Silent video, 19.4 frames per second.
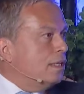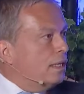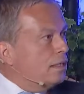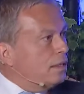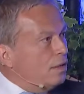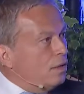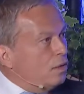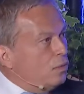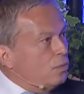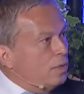That
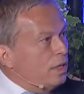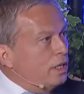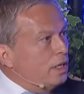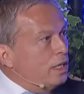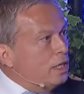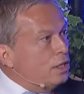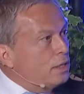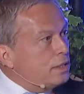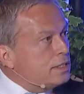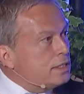
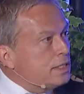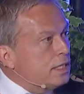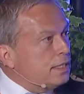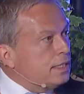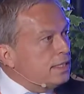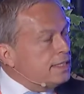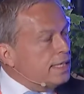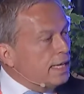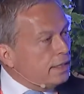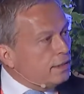really looks at
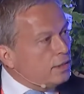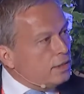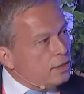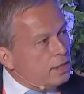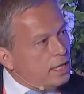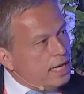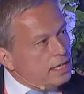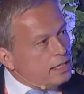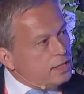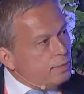the
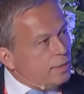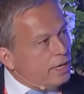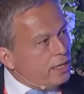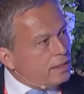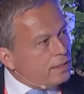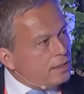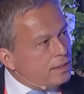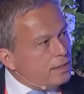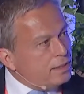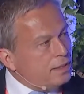technical
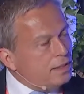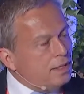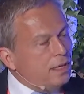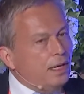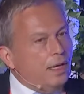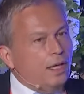aspects